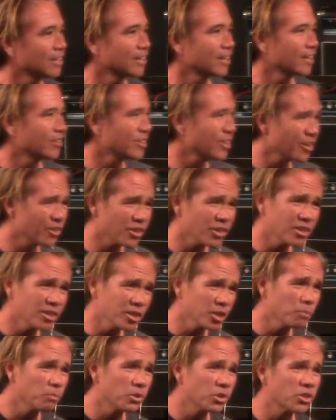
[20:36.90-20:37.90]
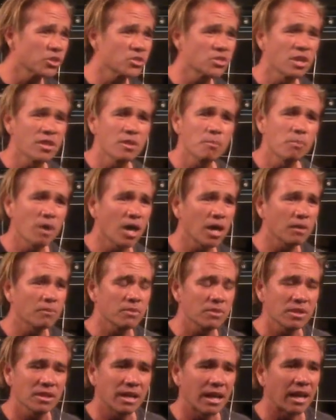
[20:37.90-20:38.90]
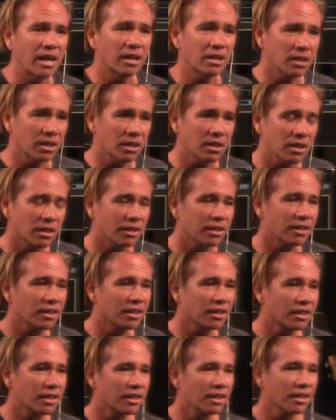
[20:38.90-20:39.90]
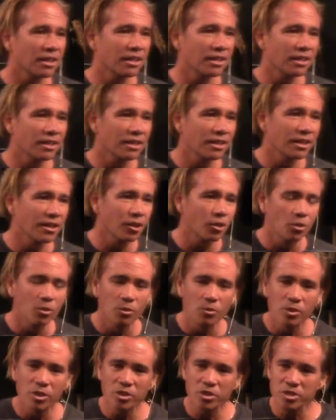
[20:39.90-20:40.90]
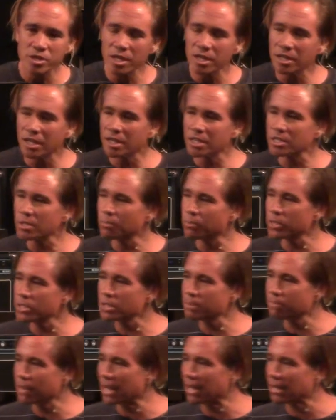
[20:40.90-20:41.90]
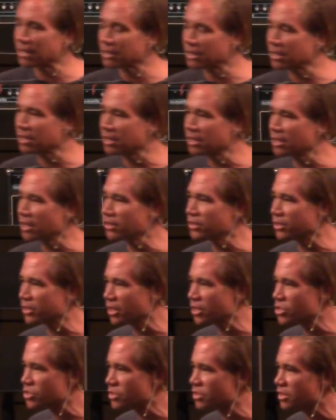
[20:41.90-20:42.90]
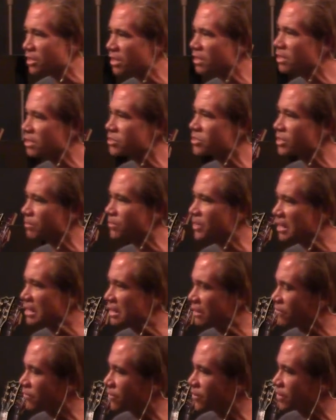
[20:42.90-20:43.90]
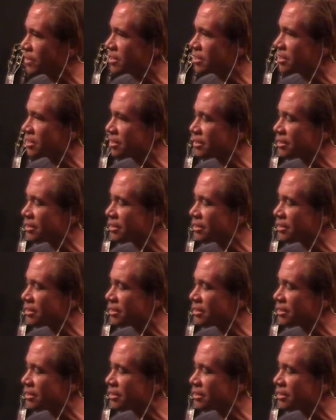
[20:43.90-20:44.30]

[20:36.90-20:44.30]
They're the little boogers on the bottom of the ladder. That's right. When you're standing against a principality in another country, then there's something different.